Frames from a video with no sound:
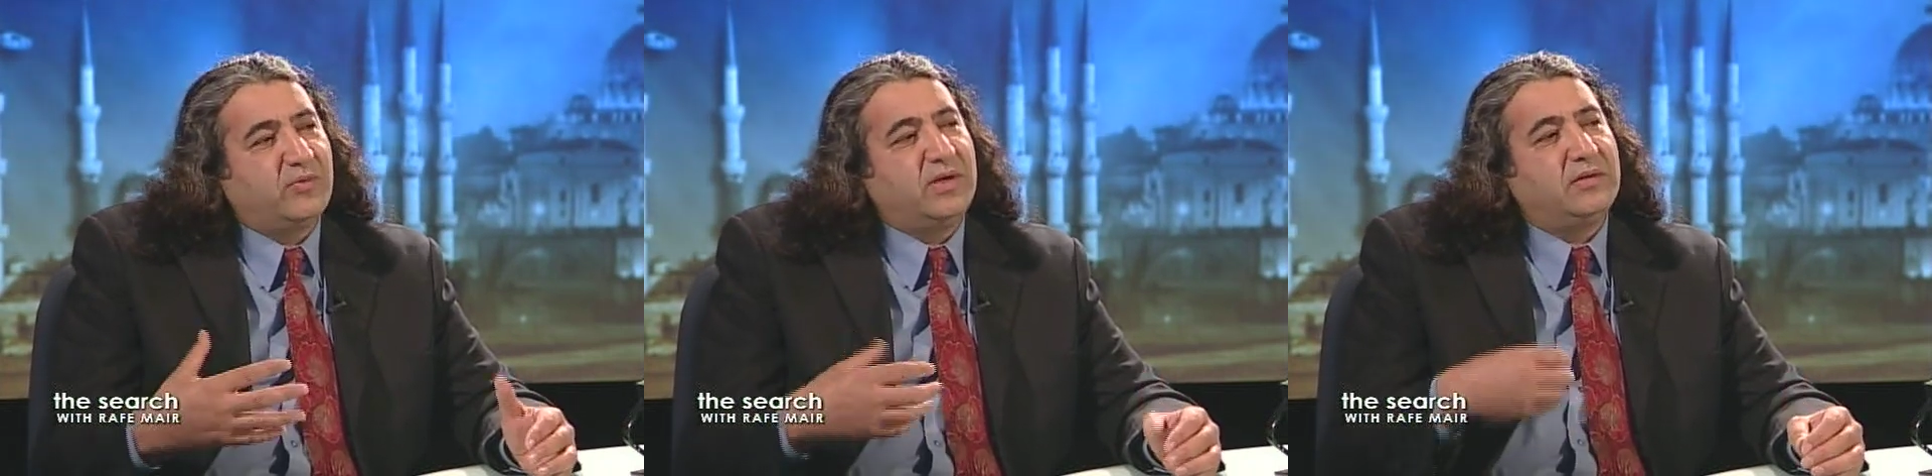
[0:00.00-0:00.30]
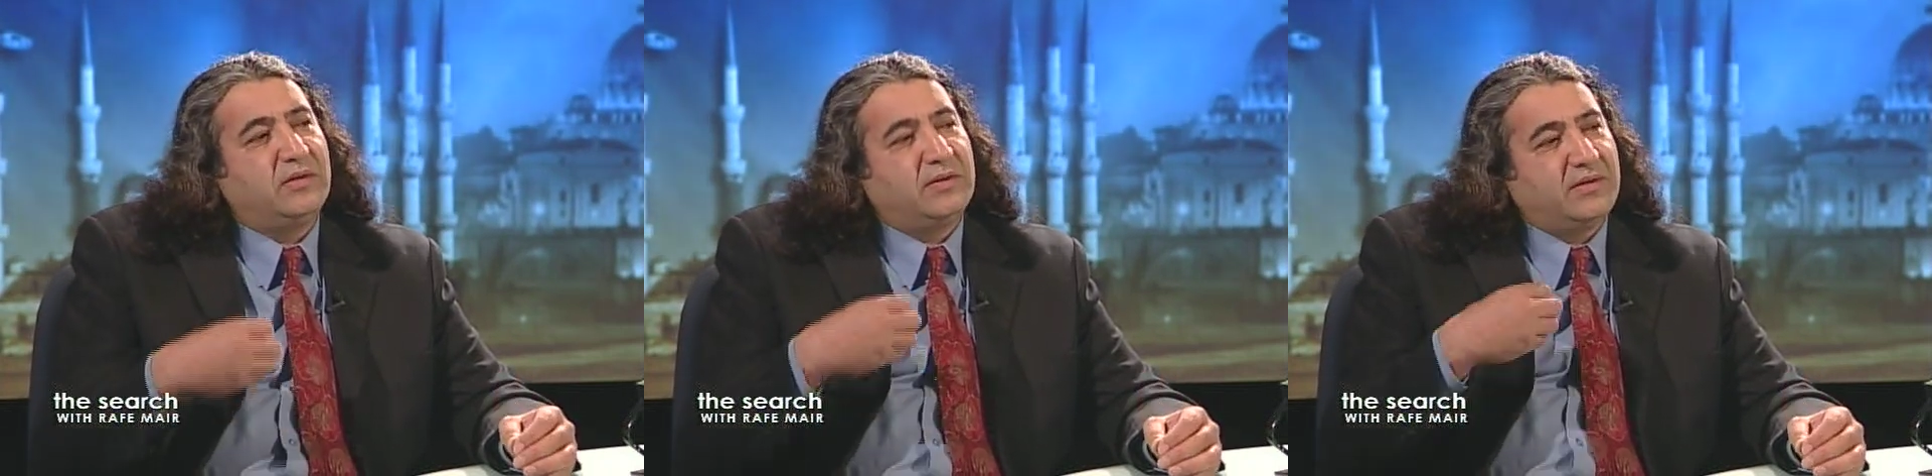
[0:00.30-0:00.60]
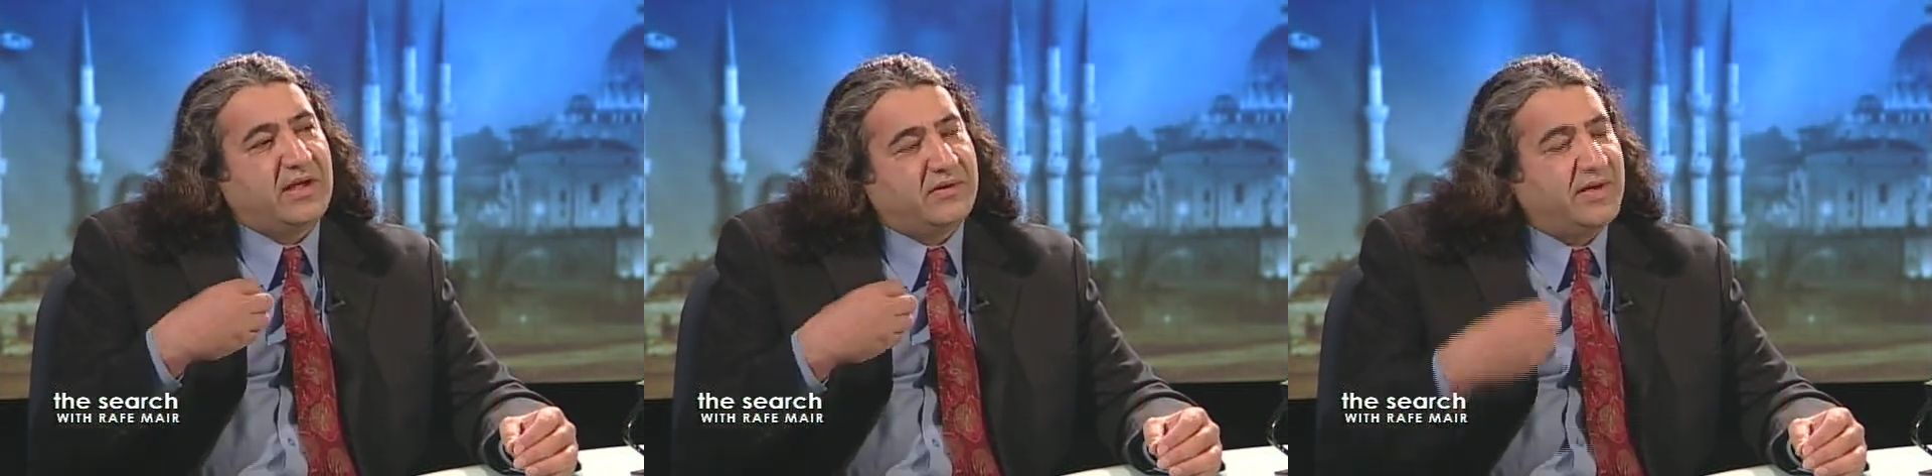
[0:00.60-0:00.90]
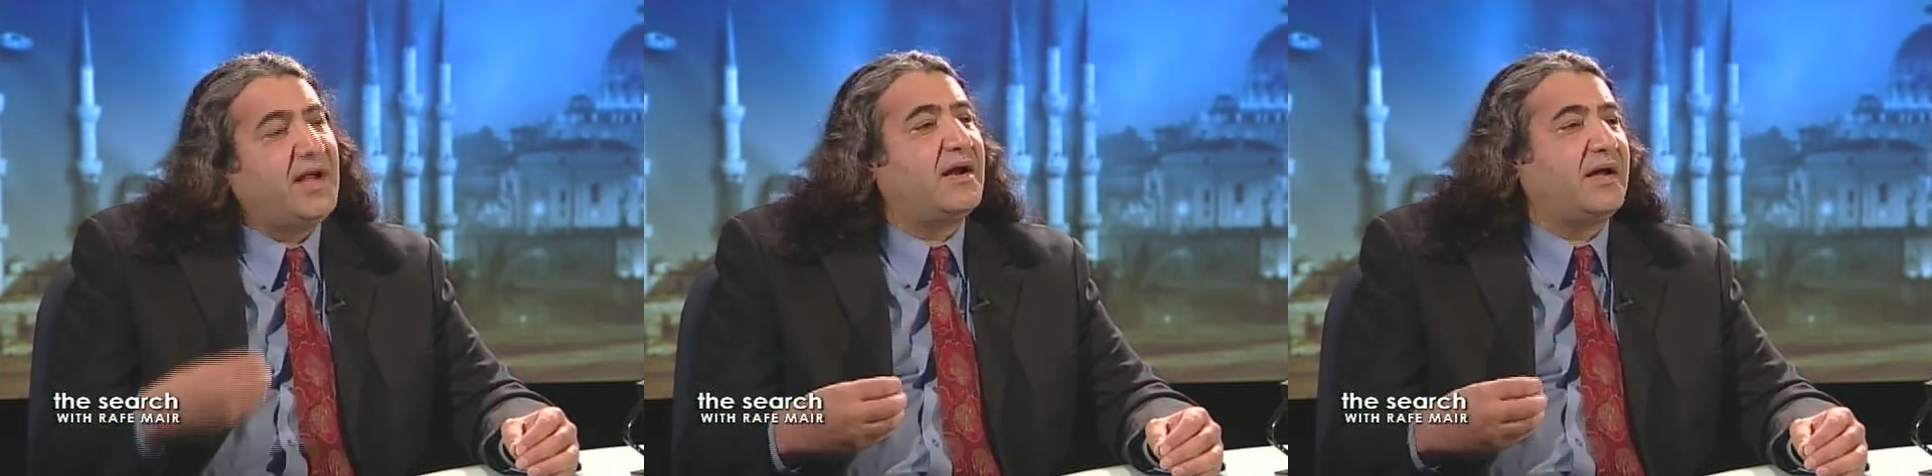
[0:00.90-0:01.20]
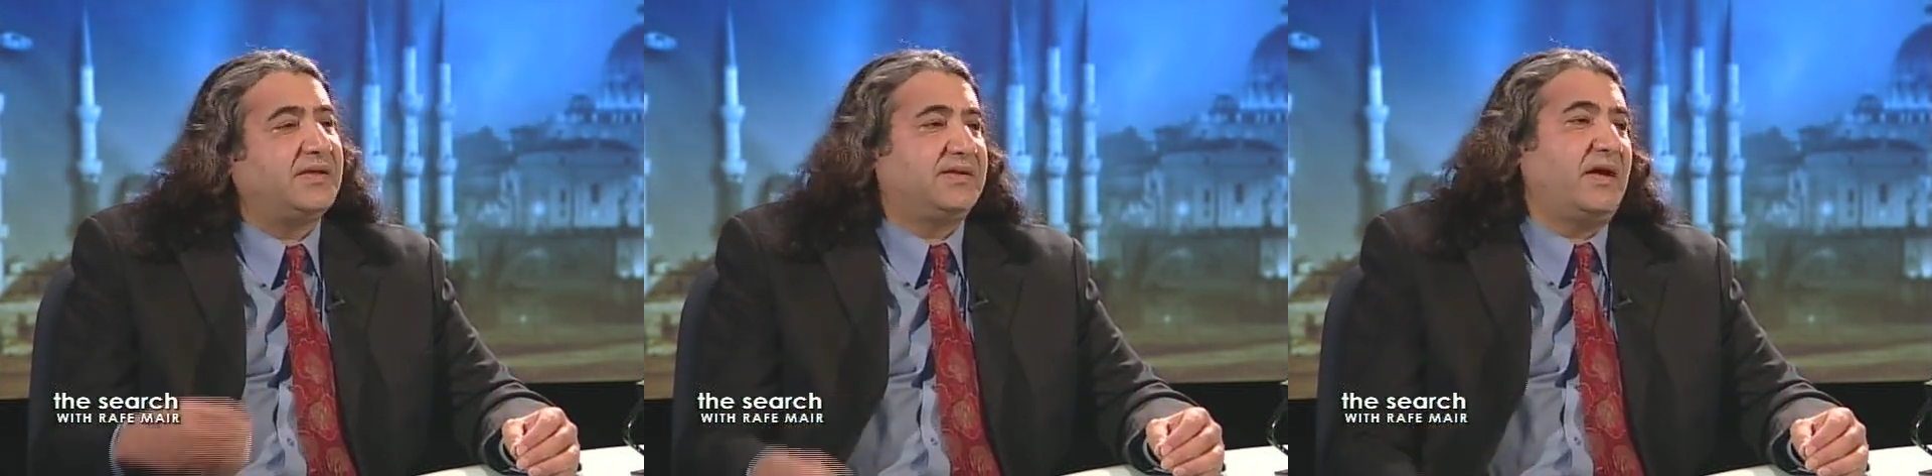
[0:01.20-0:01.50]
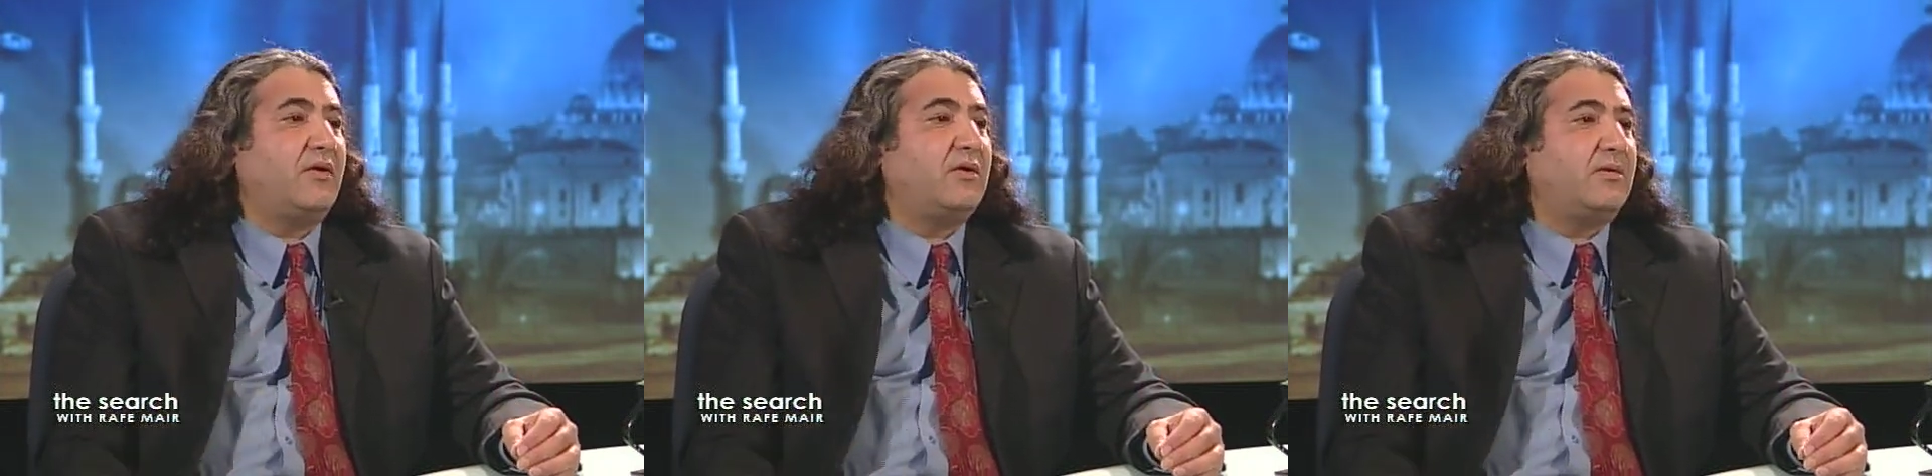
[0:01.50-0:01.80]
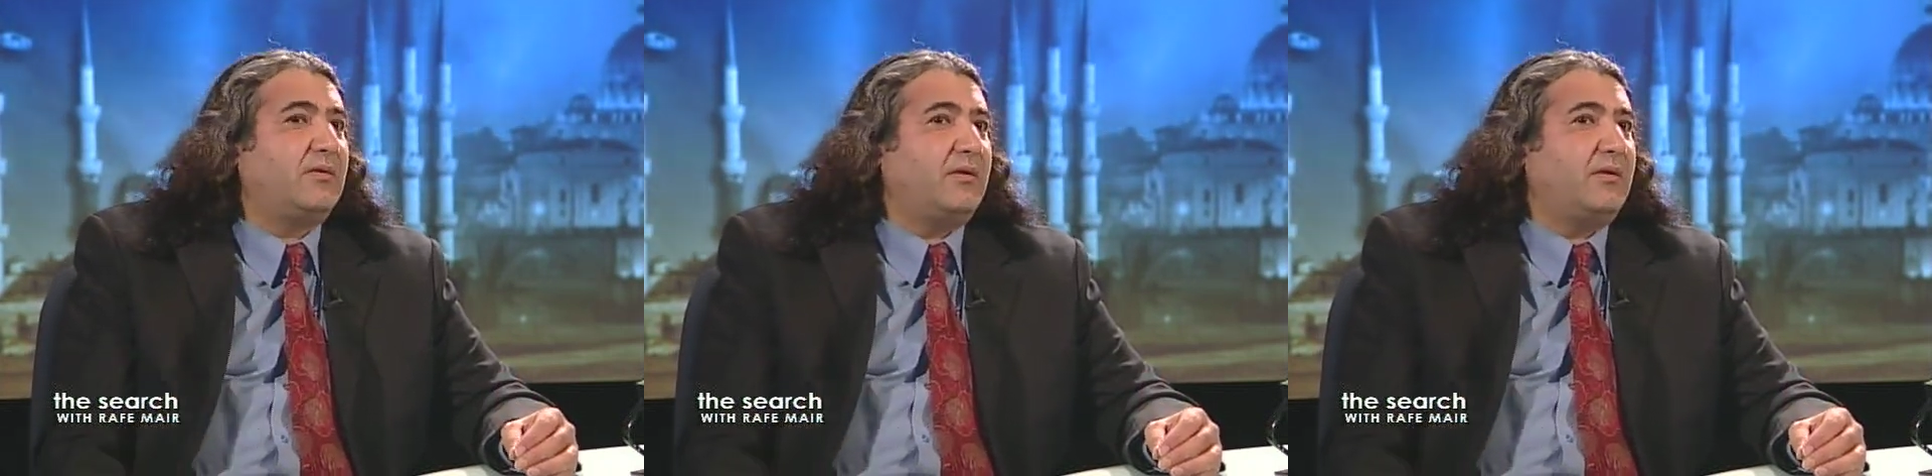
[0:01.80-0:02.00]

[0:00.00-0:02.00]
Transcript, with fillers: when they realize they all